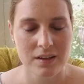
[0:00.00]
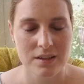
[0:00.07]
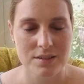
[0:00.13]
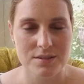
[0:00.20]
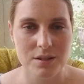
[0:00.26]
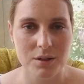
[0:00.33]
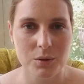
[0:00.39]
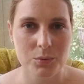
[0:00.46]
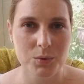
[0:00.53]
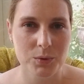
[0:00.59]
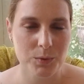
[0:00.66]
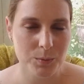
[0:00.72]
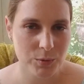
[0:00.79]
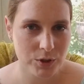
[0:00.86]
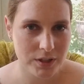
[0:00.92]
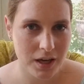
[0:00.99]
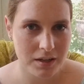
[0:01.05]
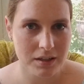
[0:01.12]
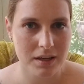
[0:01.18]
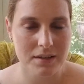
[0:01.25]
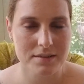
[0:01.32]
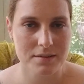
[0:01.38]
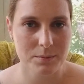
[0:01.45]
So when we put on
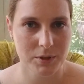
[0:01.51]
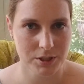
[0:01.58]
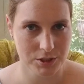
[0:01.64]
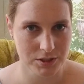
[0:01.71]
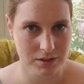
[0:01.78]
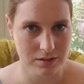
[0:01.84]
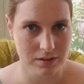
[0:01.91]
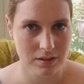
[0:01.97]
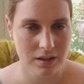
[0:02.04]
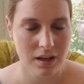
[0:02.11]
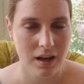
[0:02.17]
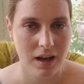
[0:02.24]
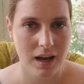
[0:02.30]
an exhibition,